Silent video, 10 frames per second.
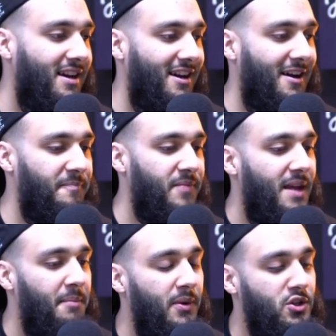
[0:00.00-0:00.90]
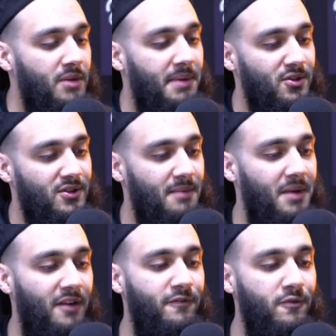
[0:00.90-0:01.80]
But we're joined by Dr.
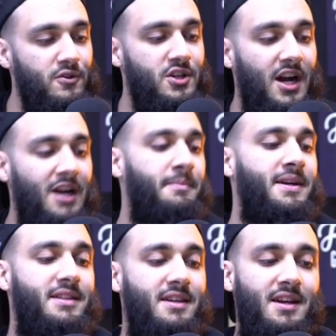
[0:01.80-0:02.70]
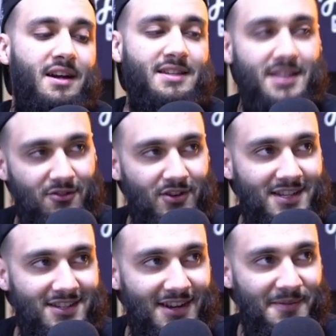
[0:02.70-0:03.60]
Mahfuj Ahmed. I said that right,
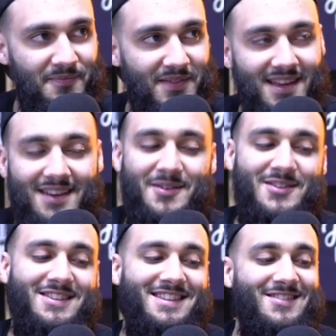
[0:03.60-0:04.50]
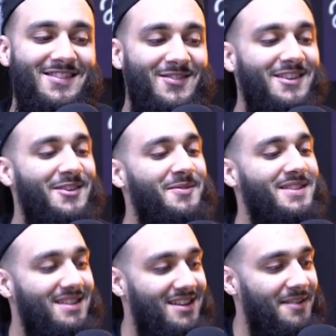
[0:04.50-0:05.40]
didn't I? Yeah, bro. Wa alaikum
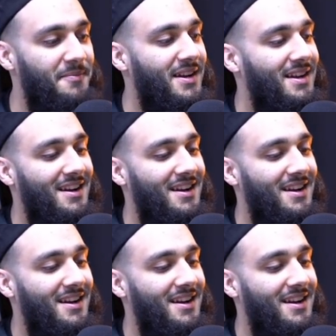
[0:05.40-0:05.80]
assalam.